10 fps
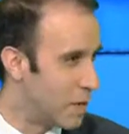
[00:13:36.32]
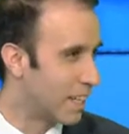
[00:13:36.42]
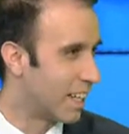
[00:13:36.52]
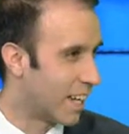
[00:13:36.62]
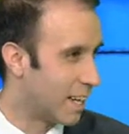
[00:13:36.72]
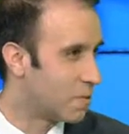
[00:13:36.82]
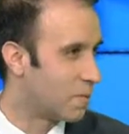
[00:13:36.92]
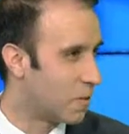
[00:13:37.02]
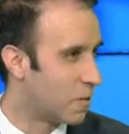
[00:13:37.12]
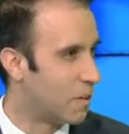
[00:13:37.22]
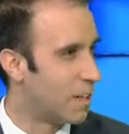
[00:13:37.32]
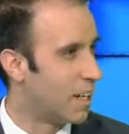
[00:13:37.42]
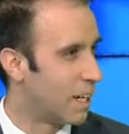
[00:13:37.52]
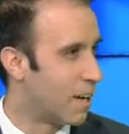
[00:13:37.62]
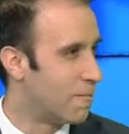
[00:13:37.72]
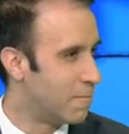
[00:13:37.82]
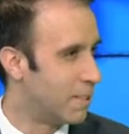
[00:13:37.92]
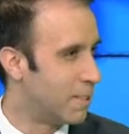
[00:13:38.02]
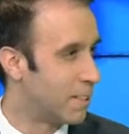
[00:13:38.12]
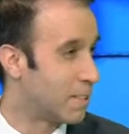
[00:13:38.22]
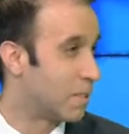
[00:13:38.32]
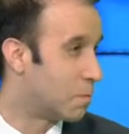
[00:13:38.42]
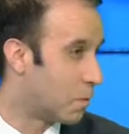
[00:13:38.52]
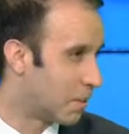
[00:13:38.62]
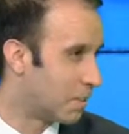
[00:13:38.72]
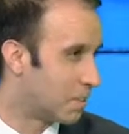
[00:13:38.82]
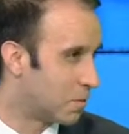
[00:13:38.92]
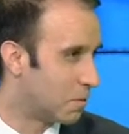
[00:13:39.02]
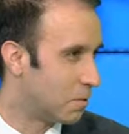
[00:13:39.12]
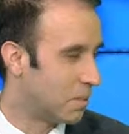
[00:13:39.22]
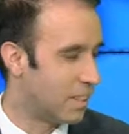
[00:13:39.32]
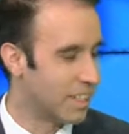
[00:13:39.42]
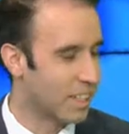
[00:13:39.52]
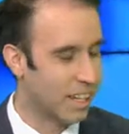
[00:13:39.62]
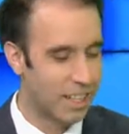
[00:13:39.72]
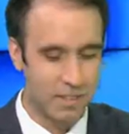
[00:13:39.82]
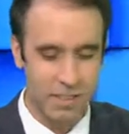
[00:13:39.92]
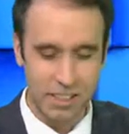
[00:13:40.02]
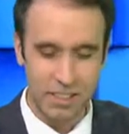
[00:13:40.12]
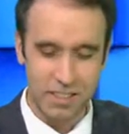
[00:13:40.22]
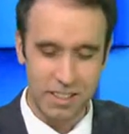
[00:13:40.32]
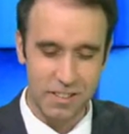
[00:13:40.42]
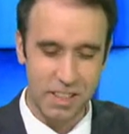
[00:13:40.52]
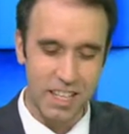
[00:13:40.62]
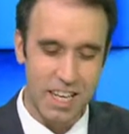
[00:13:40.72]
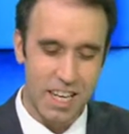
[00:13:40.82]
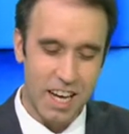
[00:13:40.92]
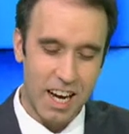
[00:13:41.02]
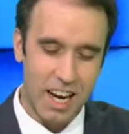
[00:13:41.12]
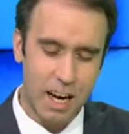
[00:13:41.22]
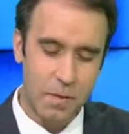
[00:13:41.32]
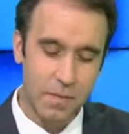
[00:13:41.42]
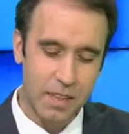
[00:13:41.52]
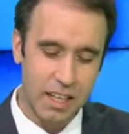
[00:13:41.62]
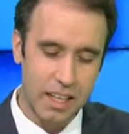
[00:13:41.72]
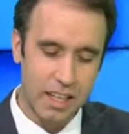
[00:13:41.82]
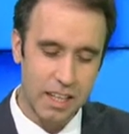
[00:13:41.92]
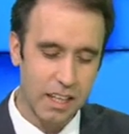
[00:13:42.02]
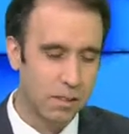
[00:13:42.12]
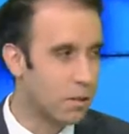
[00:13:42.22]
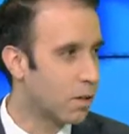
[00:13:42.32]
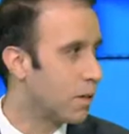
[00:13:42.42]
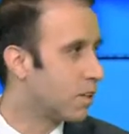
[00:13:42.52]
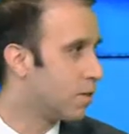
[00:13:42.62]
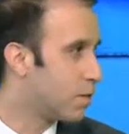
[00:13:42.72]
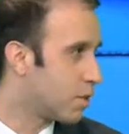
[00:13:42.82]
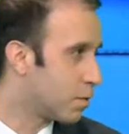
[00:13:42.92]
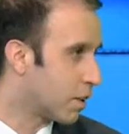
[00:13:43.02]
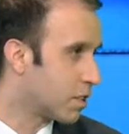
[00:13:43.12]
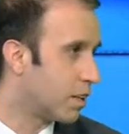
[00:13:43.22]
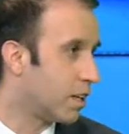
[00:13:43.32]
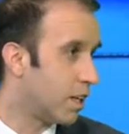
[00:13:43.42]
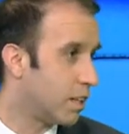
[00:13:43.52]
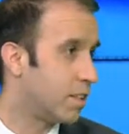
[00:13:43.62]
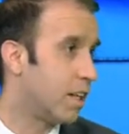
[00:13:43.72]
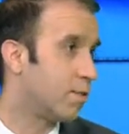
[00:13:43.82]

to make the case for government support to this kind of activities, right? I'd like to talk about infrastructure and